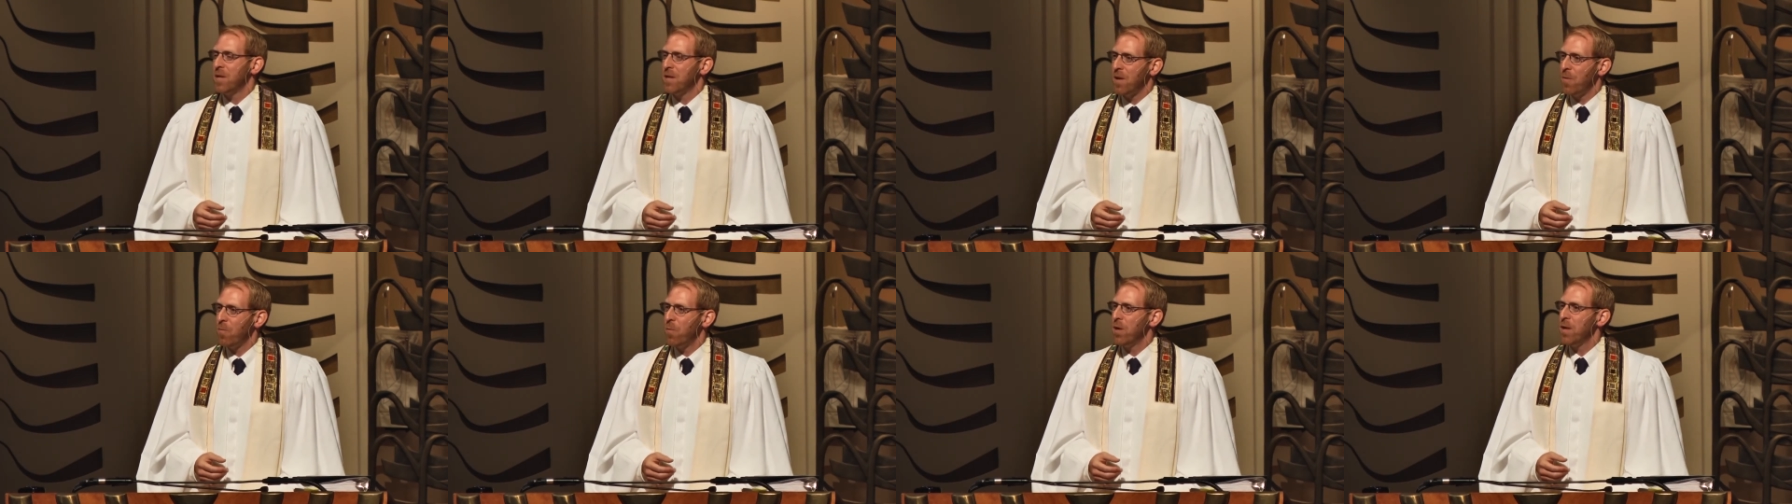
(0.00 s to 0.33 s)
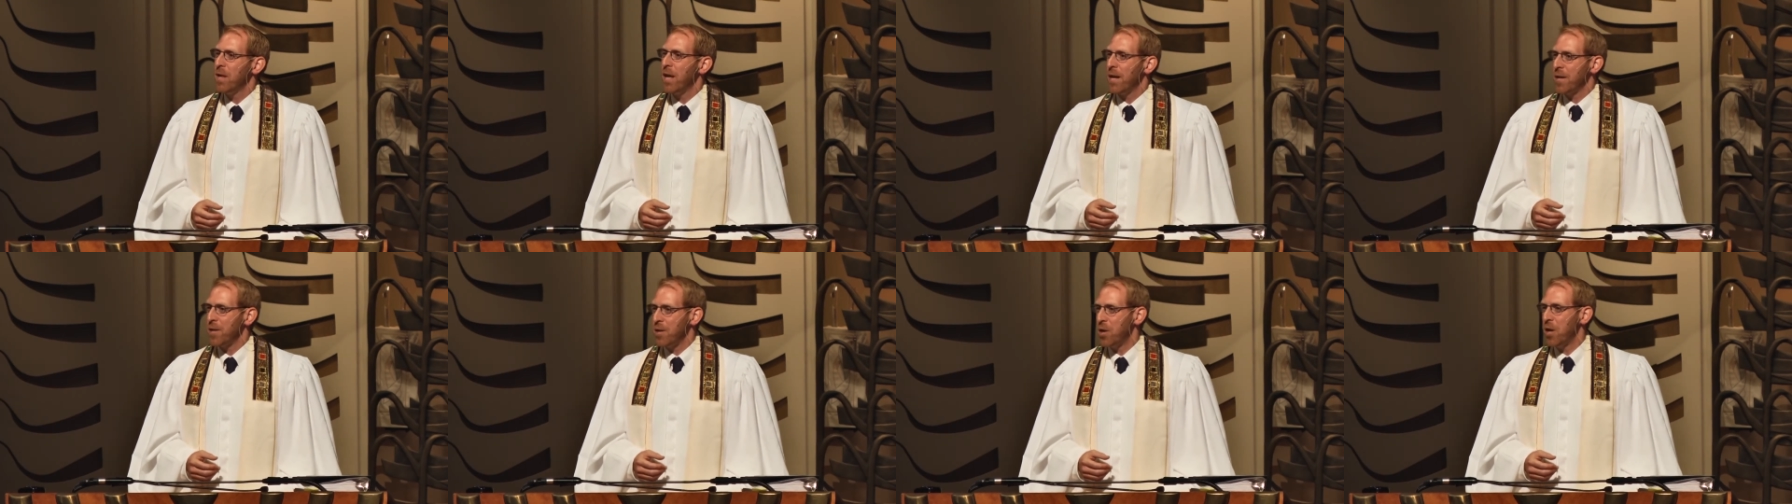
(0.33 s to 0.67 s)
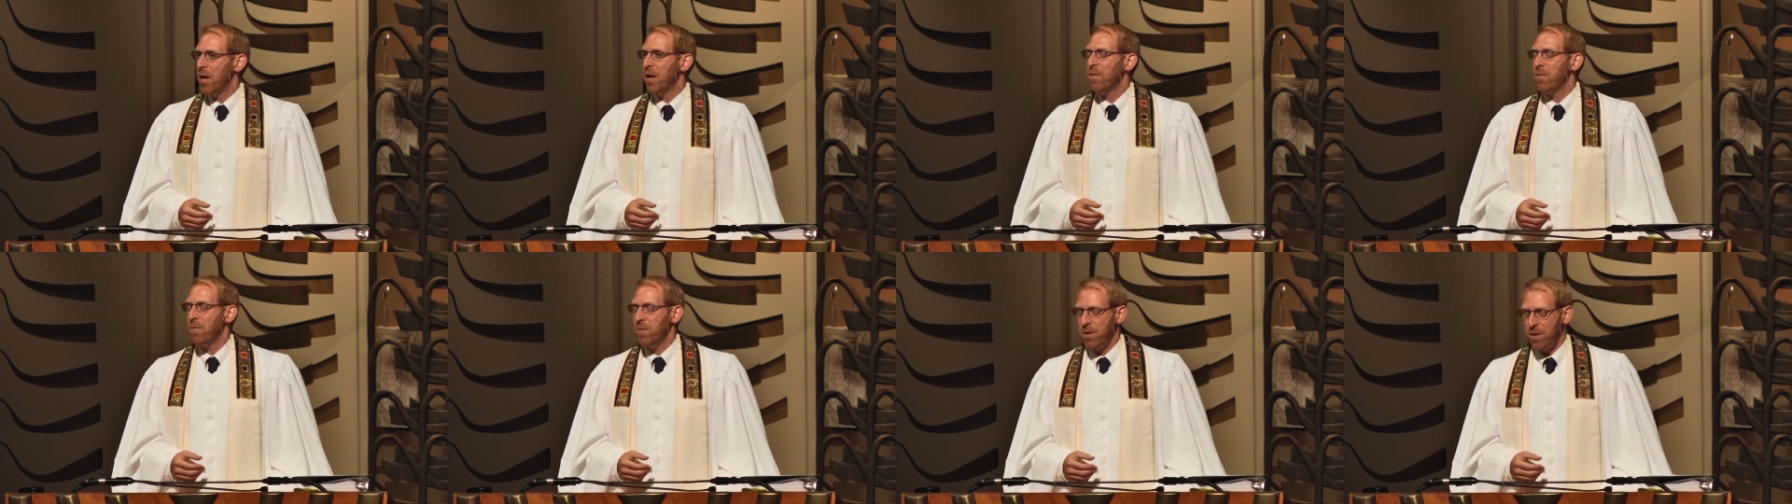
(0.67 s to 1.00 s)
someone like
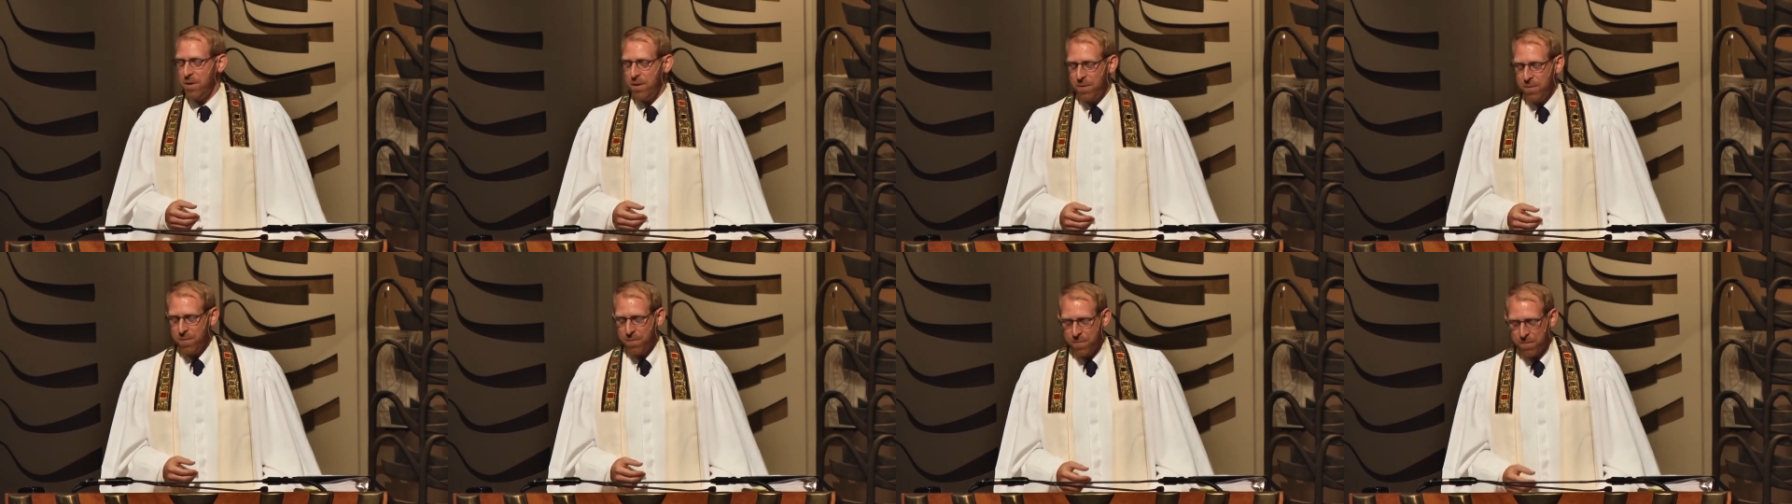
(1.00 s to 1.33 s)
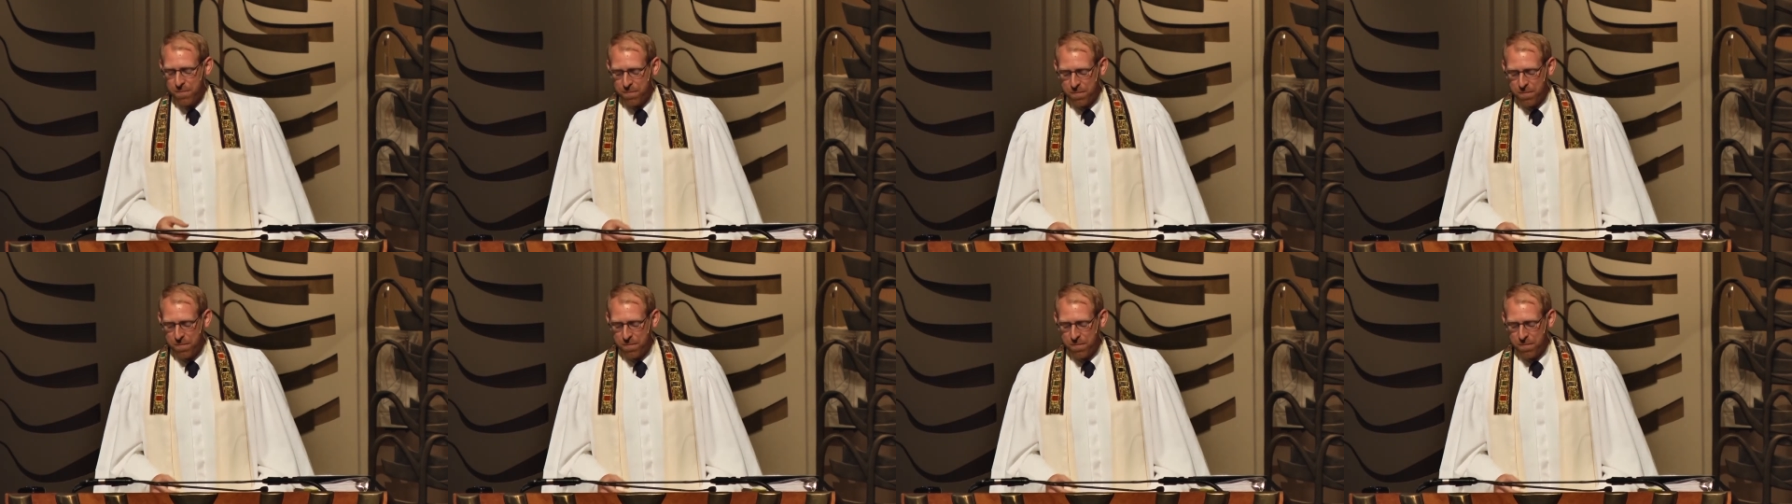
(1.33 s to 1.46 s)
Jeff would do.